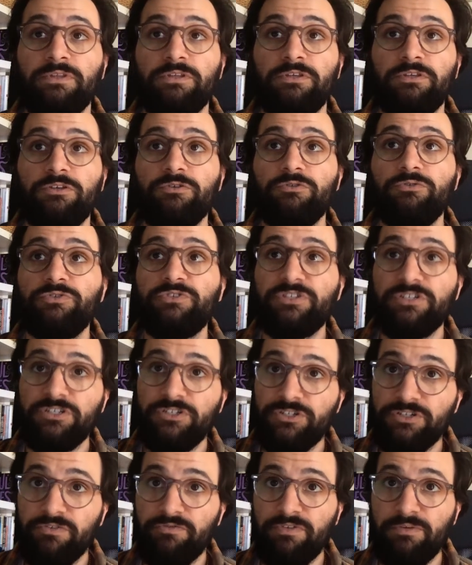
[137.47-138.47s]

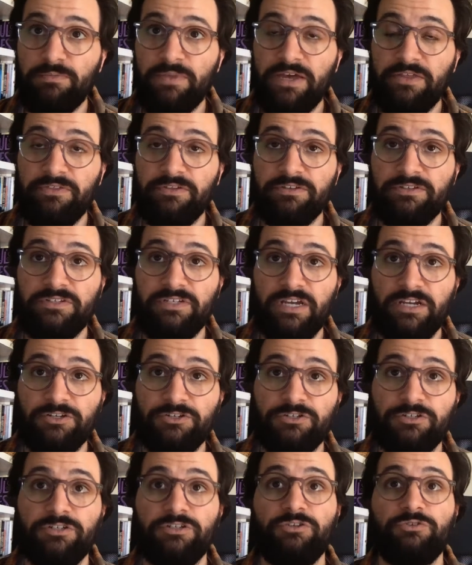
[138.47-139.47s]
usage of the method section,